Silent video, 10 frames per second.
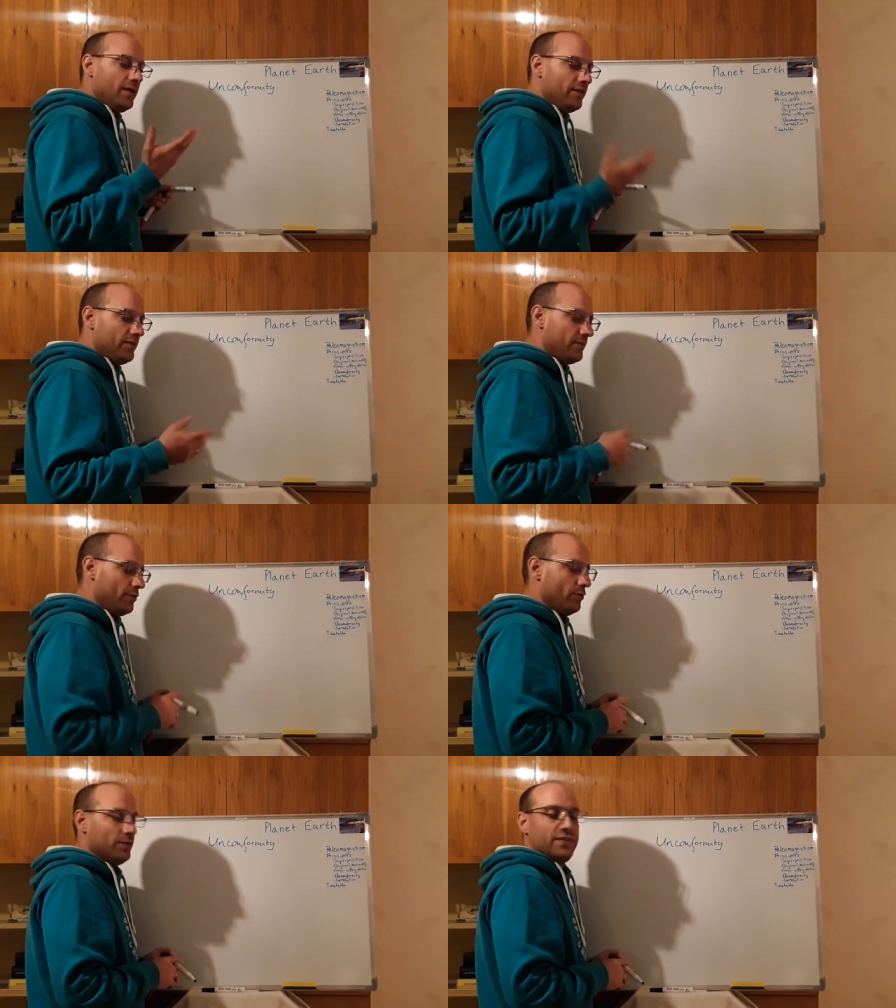
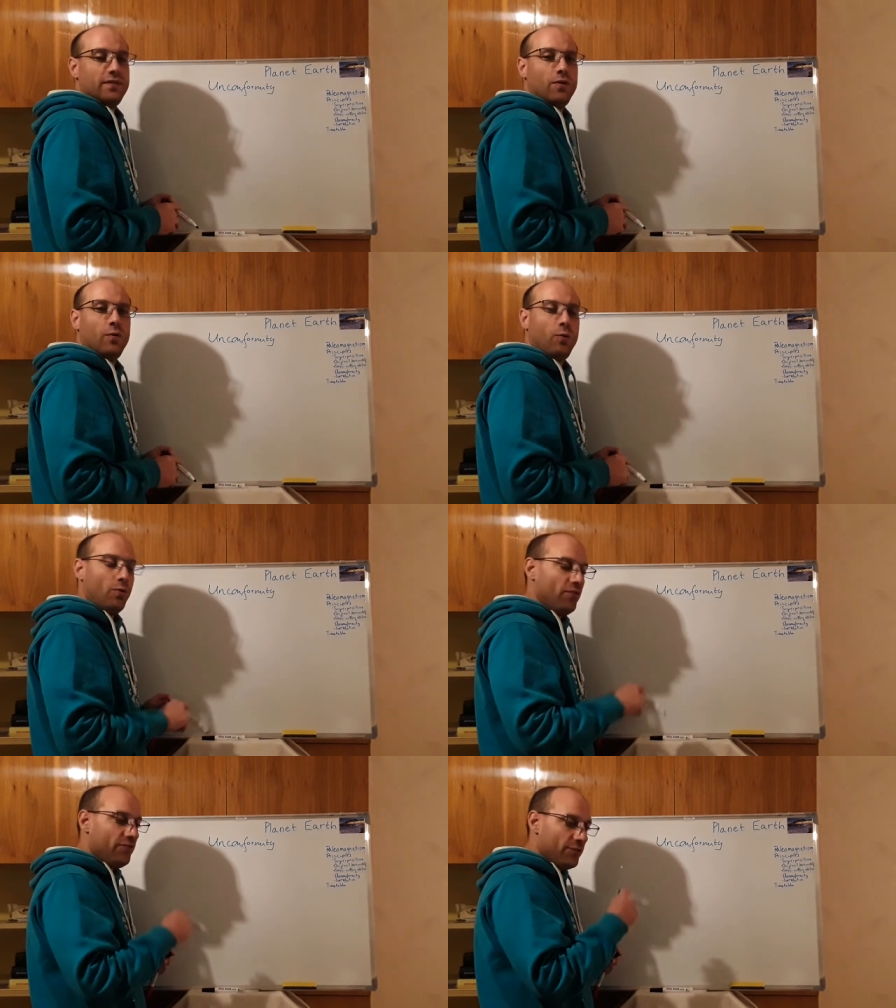So the
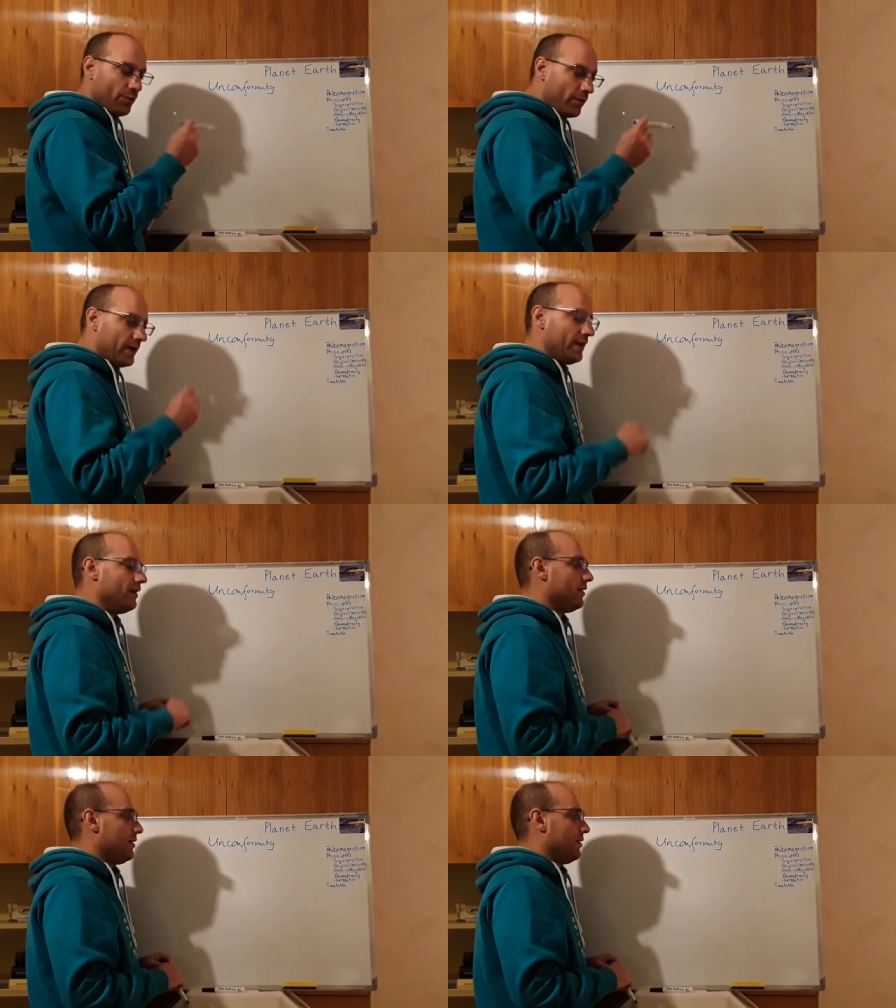whole
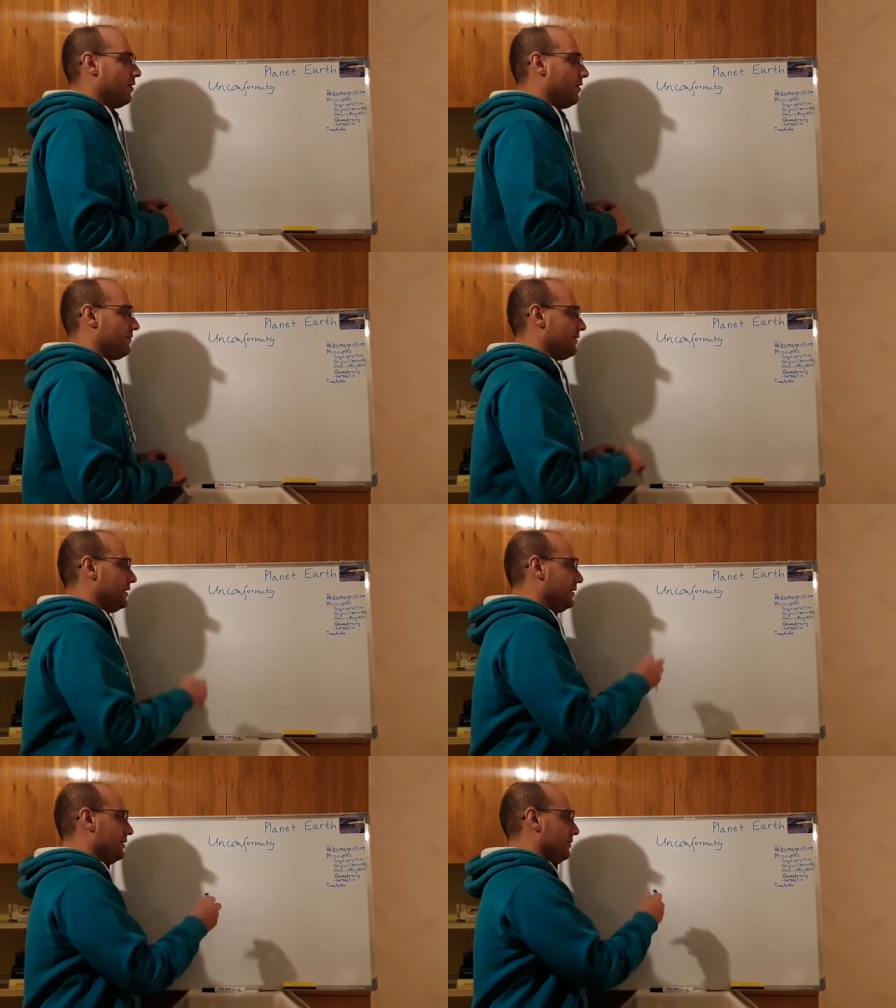story of
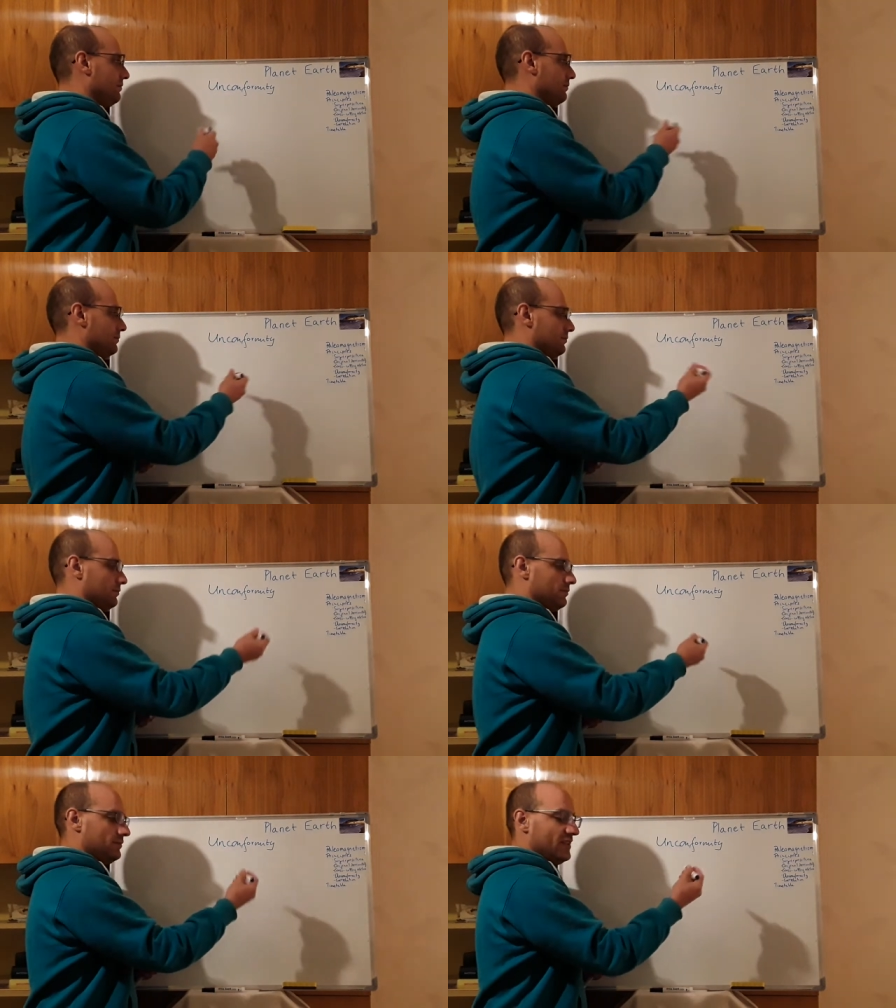the
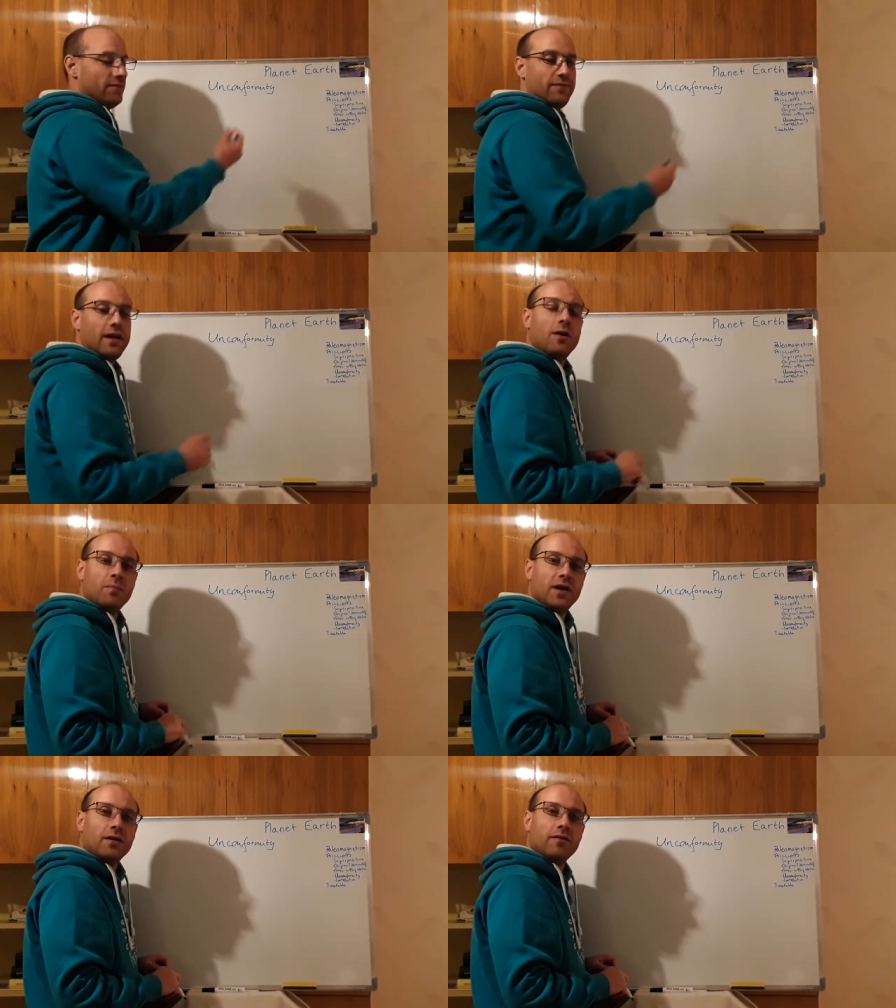
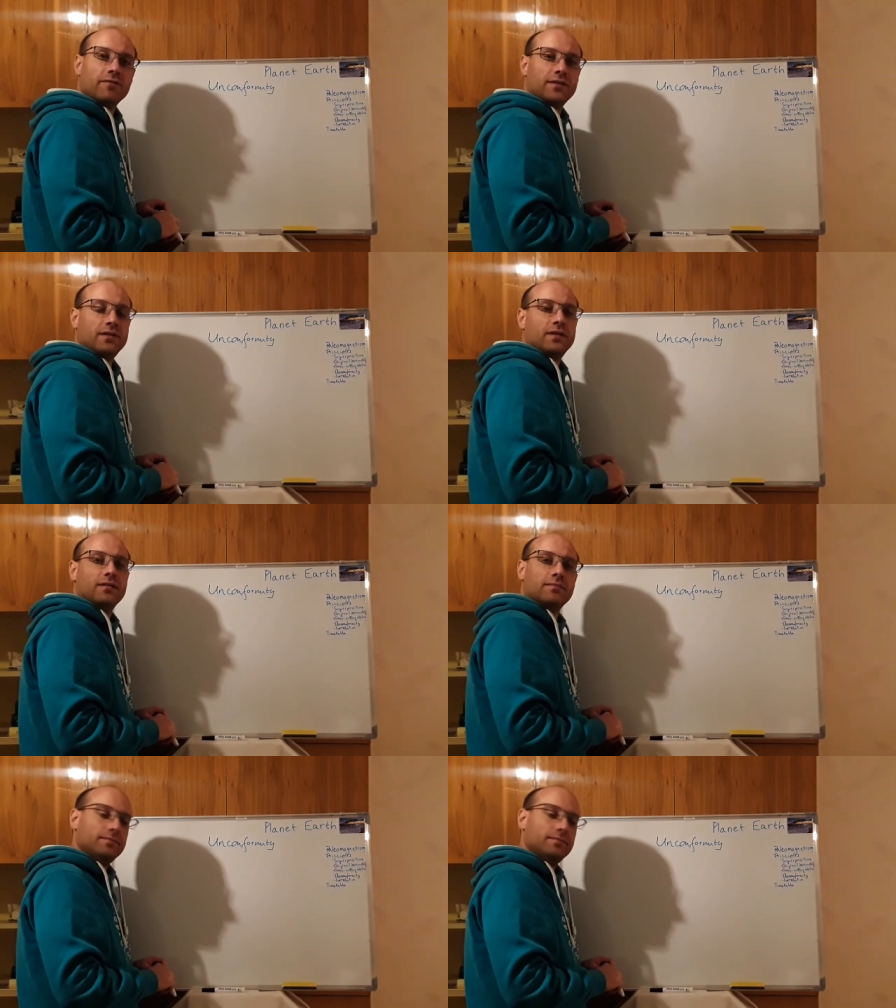development of the